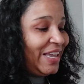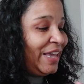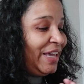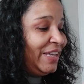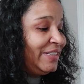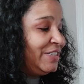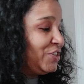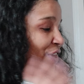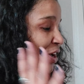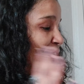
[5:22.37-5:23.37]
And
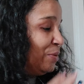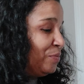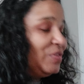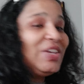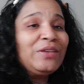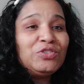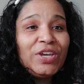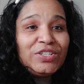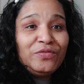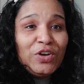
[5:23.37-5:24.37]
yeah, you
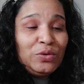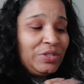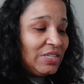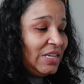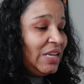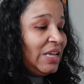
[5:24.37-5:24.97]
get to vote.